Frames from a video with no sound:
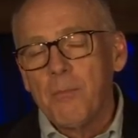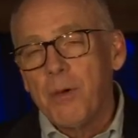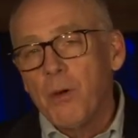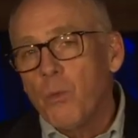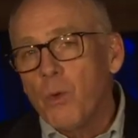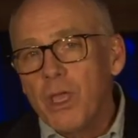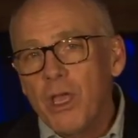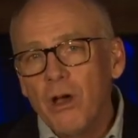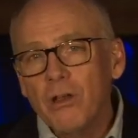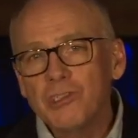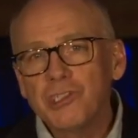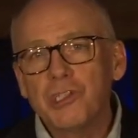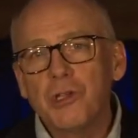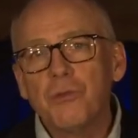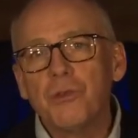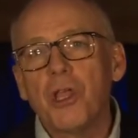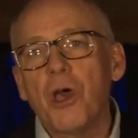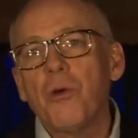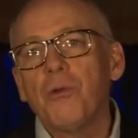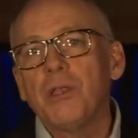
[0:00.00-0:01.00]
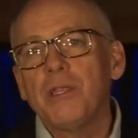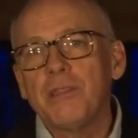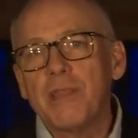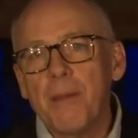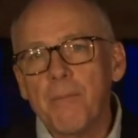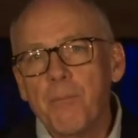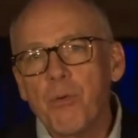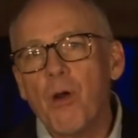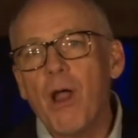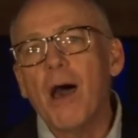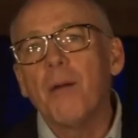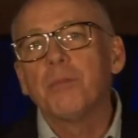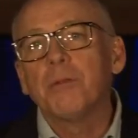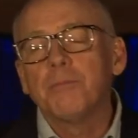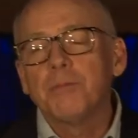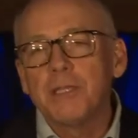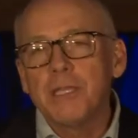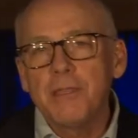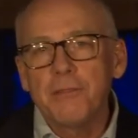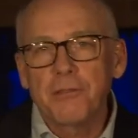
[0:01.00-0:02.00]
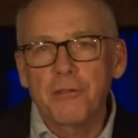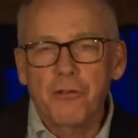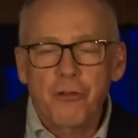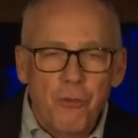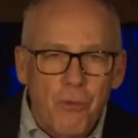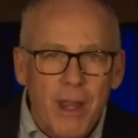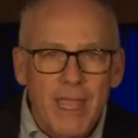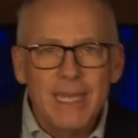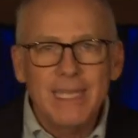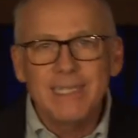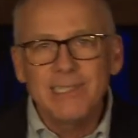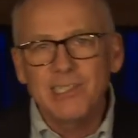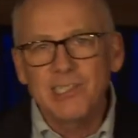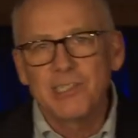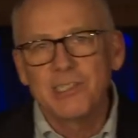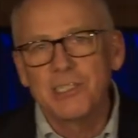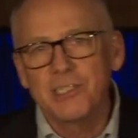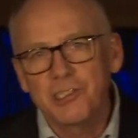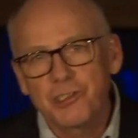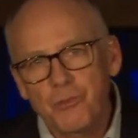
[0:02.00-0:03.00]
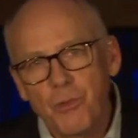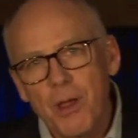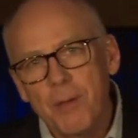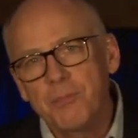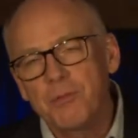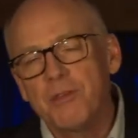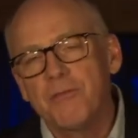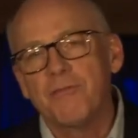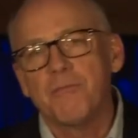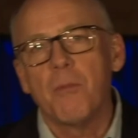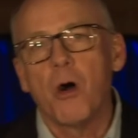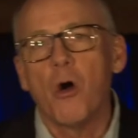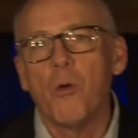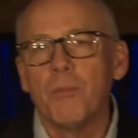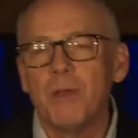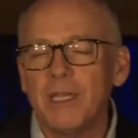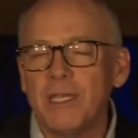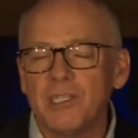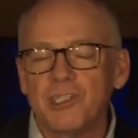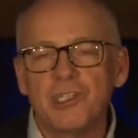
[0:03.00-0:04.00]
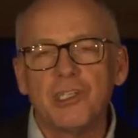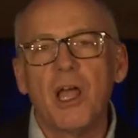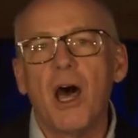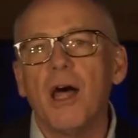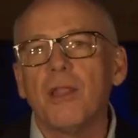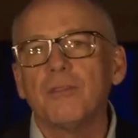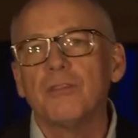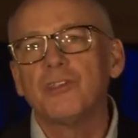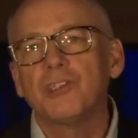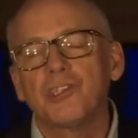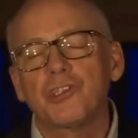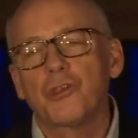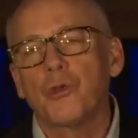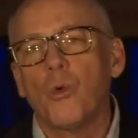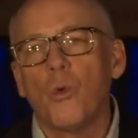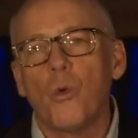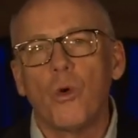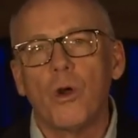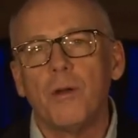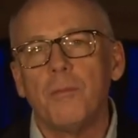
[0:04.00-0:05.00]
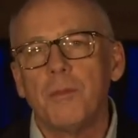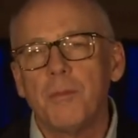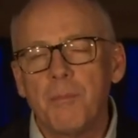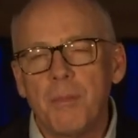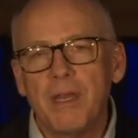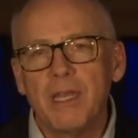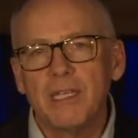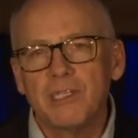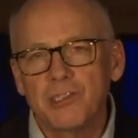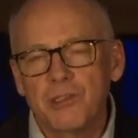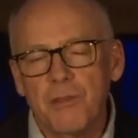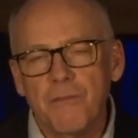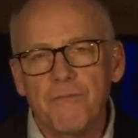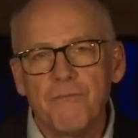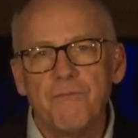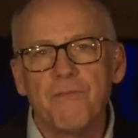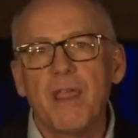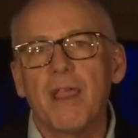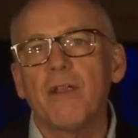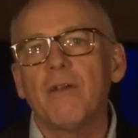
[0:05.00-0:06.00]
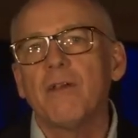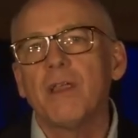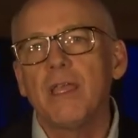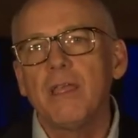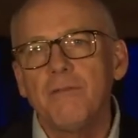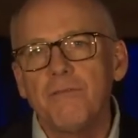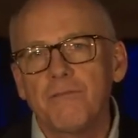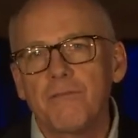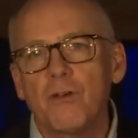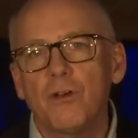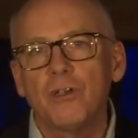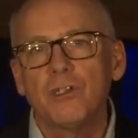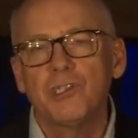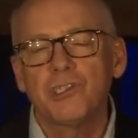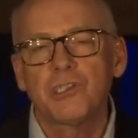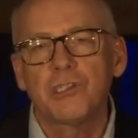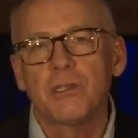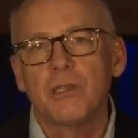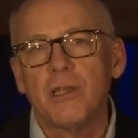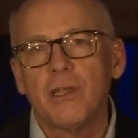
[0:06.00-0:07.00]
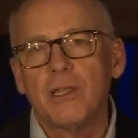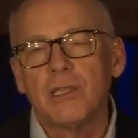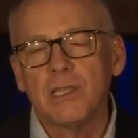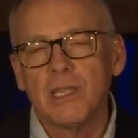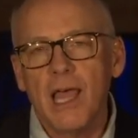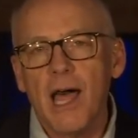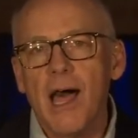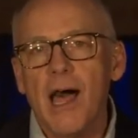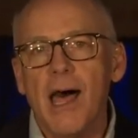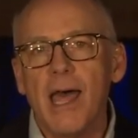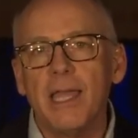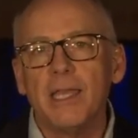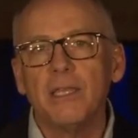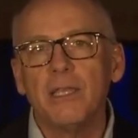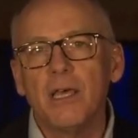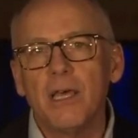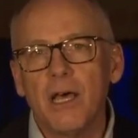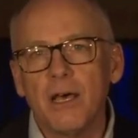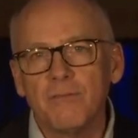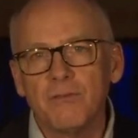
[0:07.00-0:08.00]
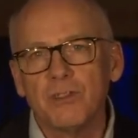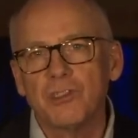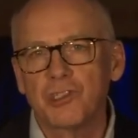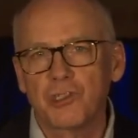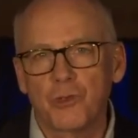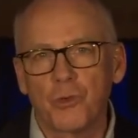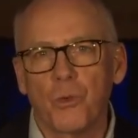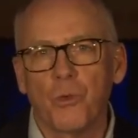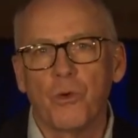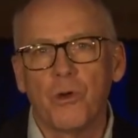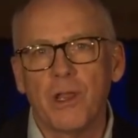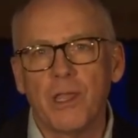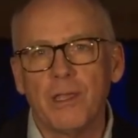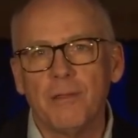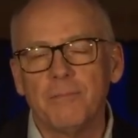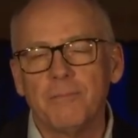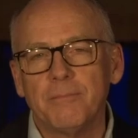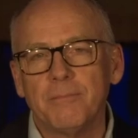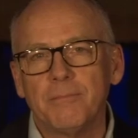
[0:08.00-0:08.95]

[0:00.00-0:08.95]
But we also noted that probably the greatest disruptive moment is not the storm, but it's the very first line of the story.